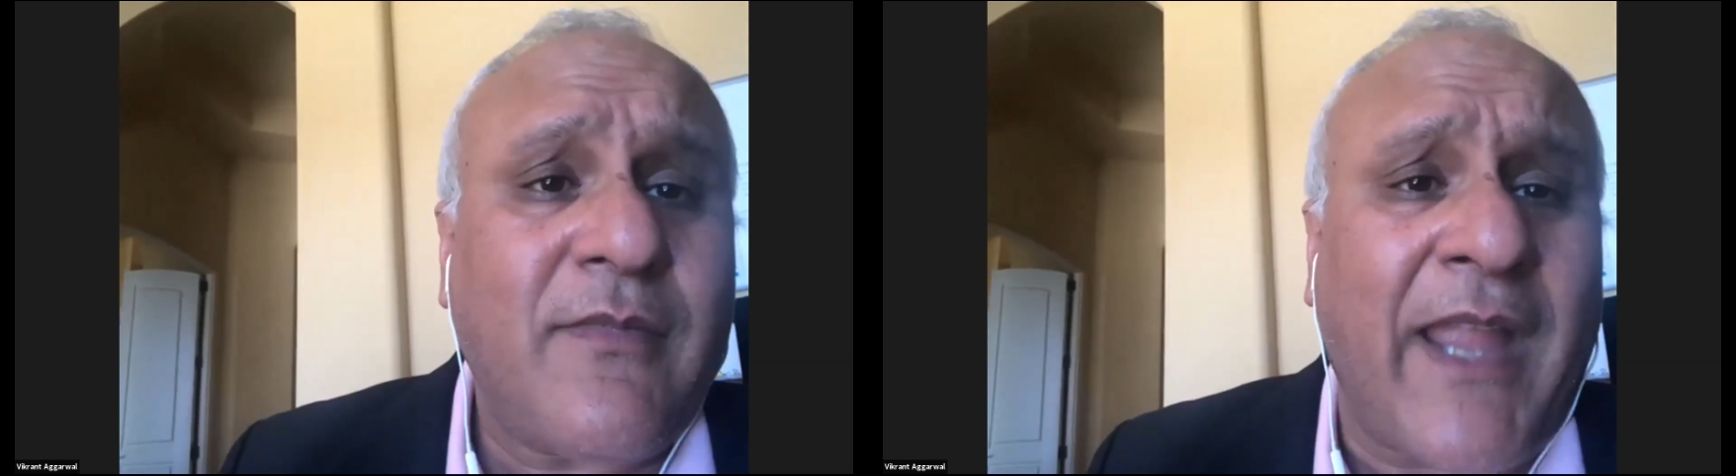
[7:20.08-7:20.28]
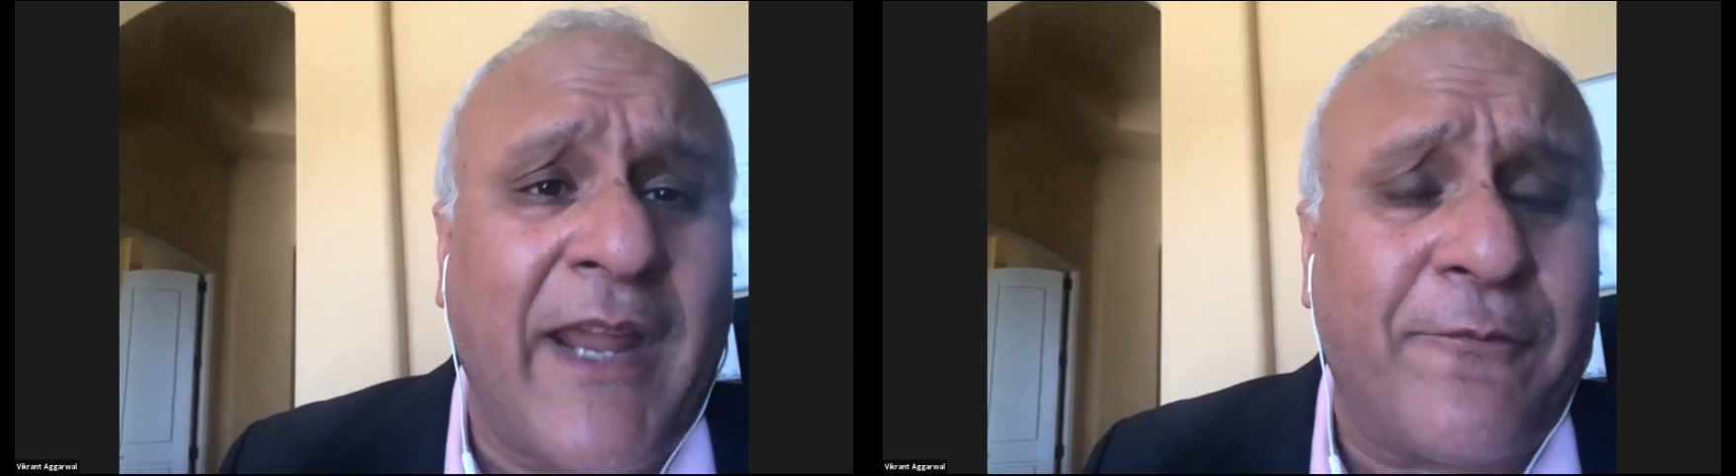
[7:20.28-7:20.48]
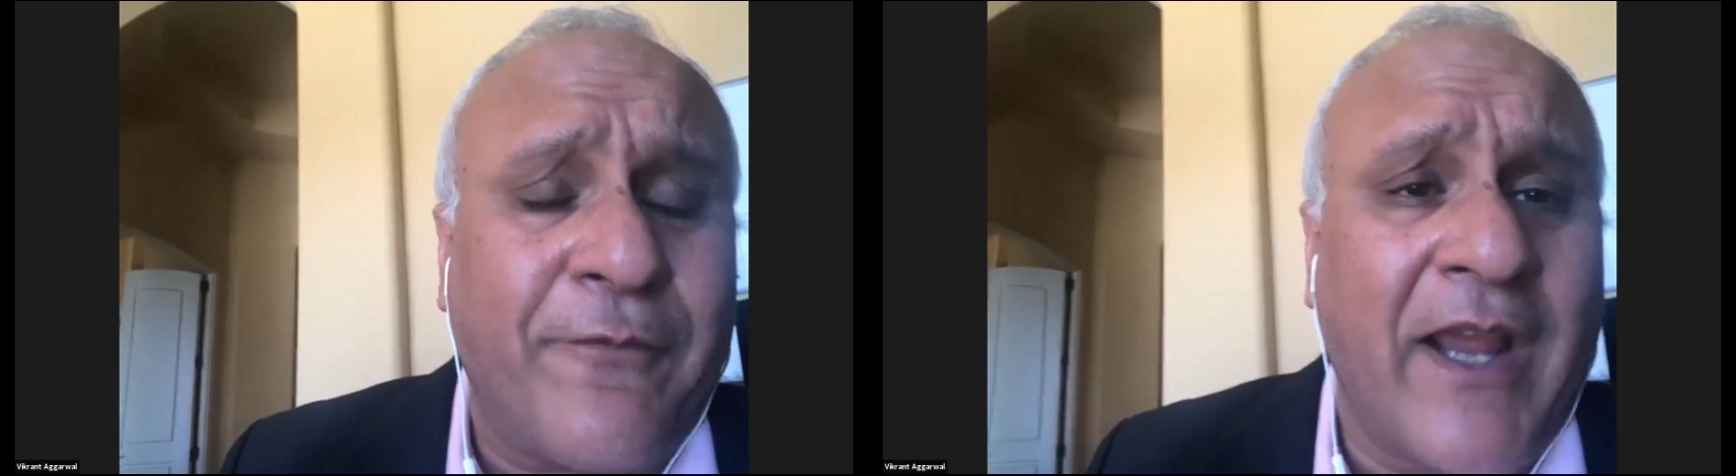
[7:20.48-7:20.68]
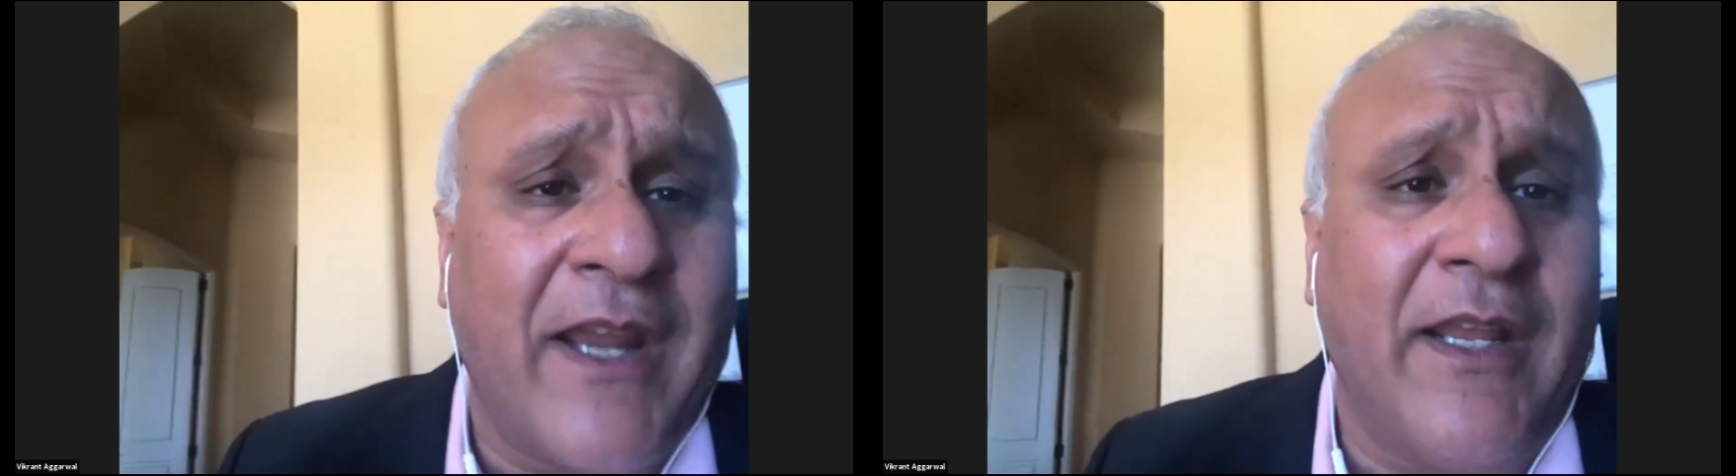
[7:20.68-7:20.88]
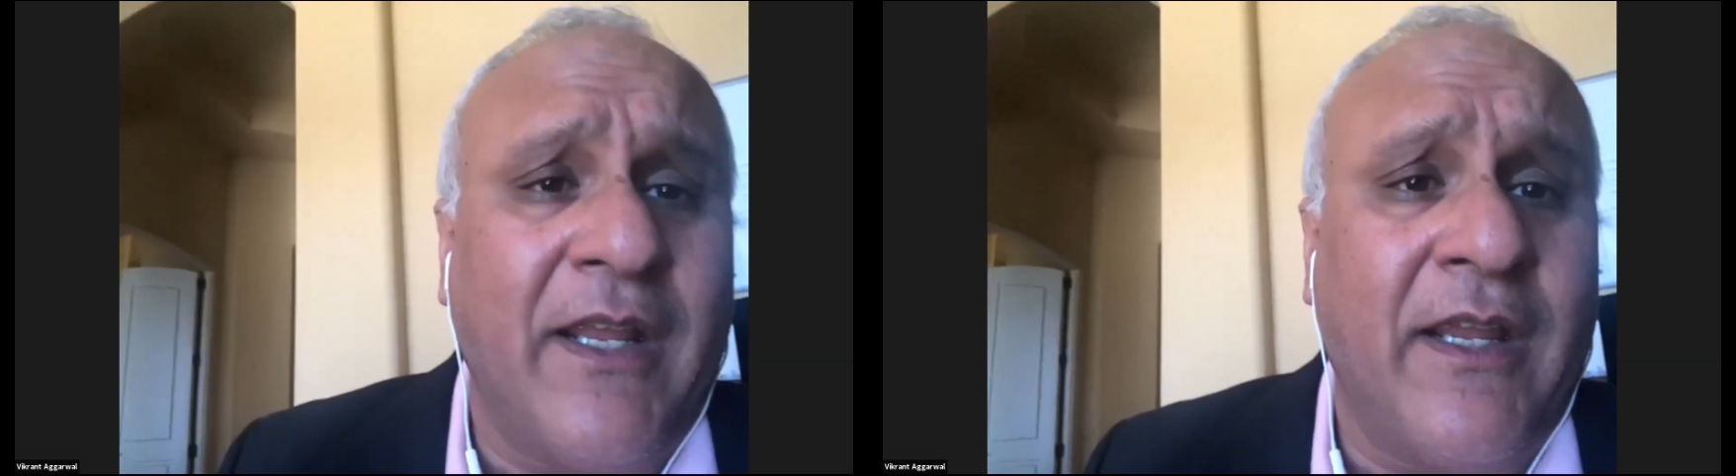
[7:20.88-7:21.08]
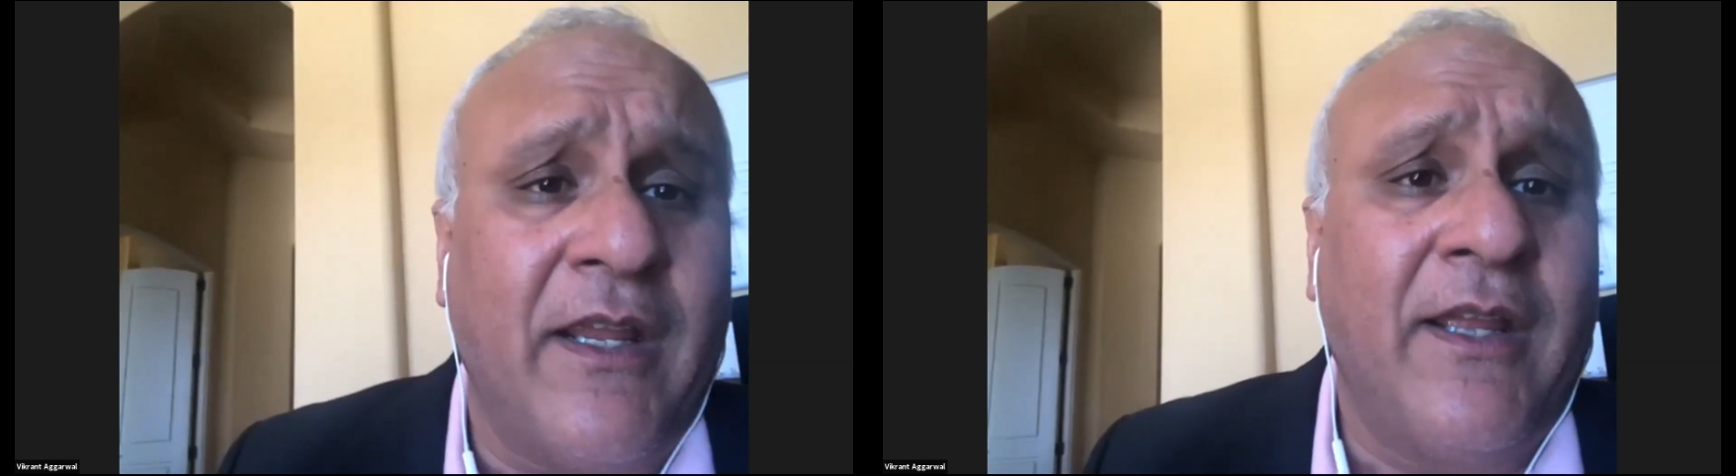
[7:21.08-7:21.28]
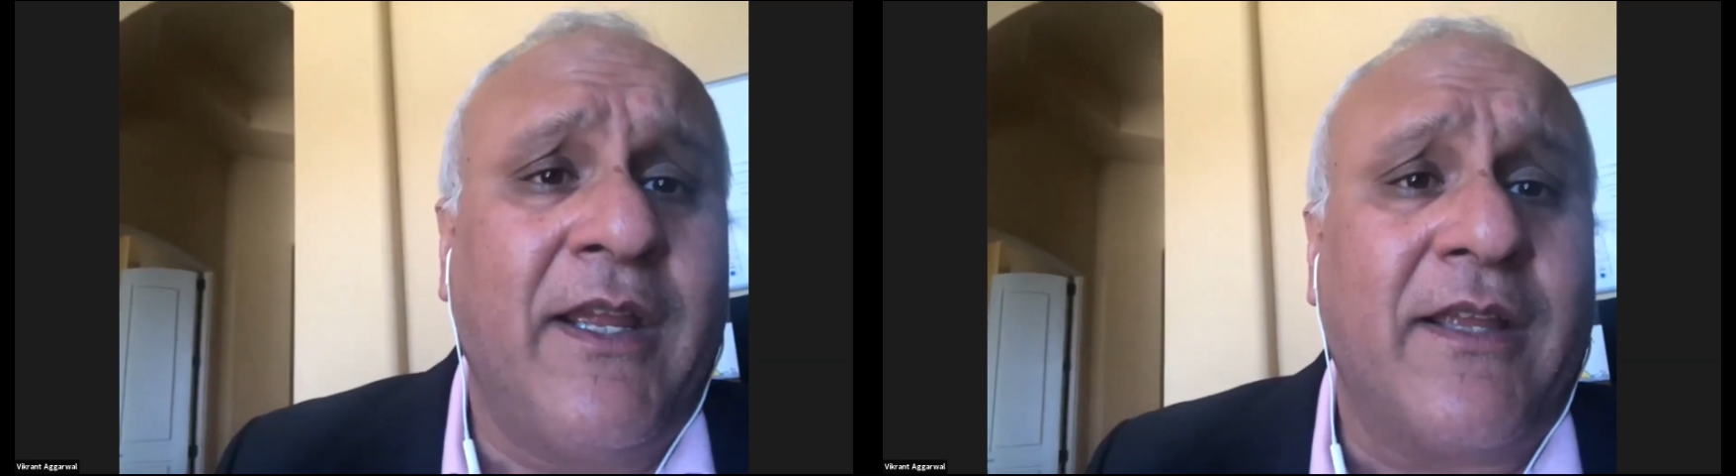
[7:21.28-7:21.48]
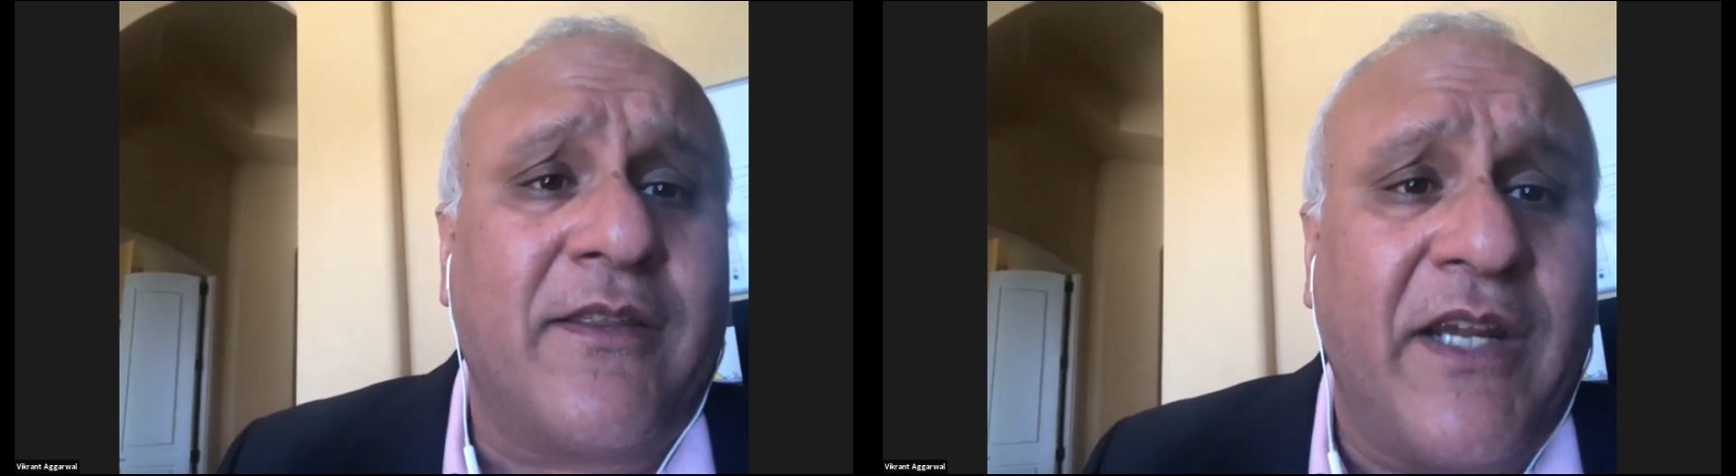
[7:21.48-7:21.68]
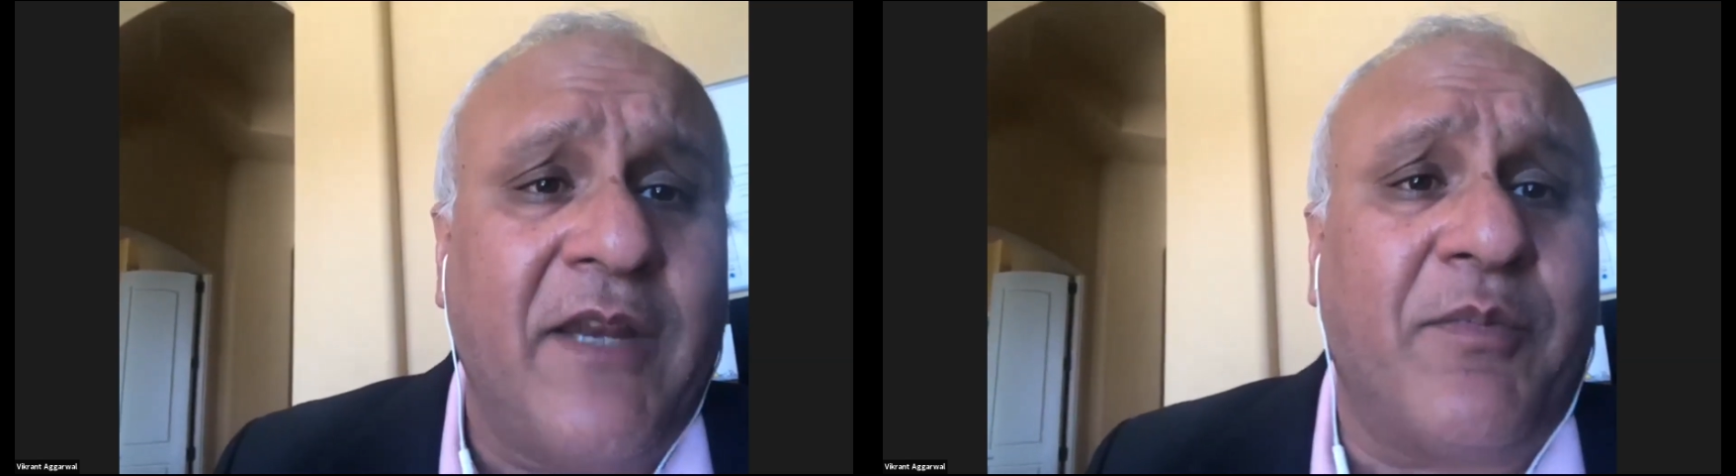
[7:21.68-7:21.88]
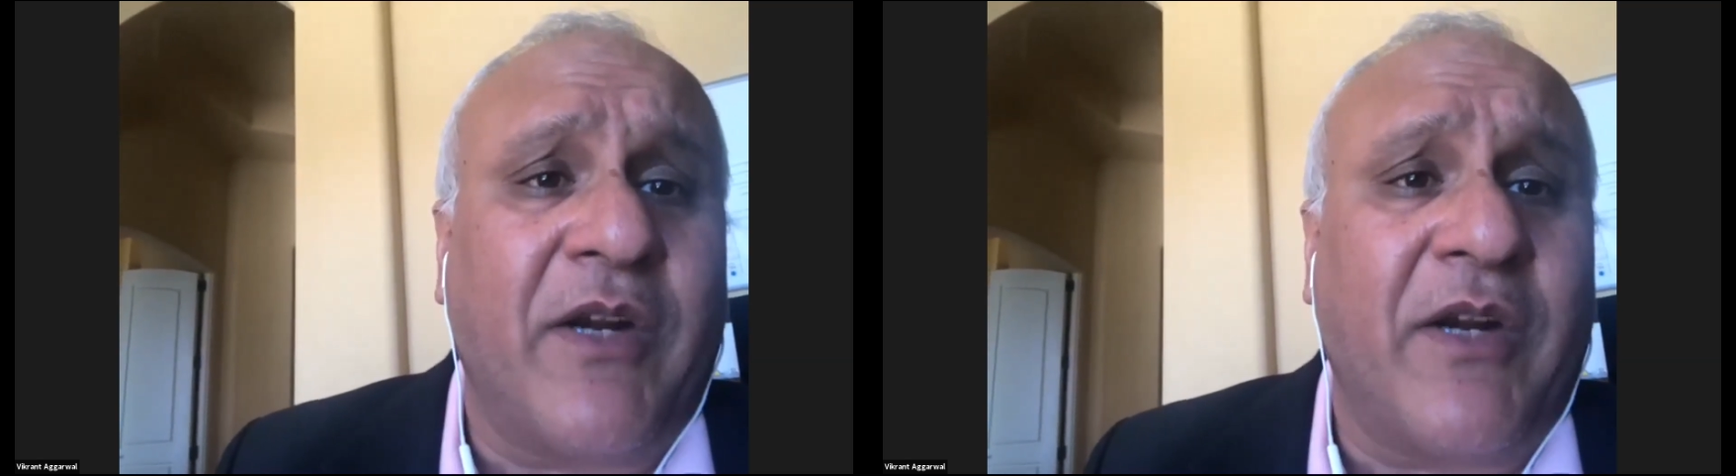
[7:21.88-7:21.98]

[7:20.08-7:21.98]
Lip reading: And finally, 3D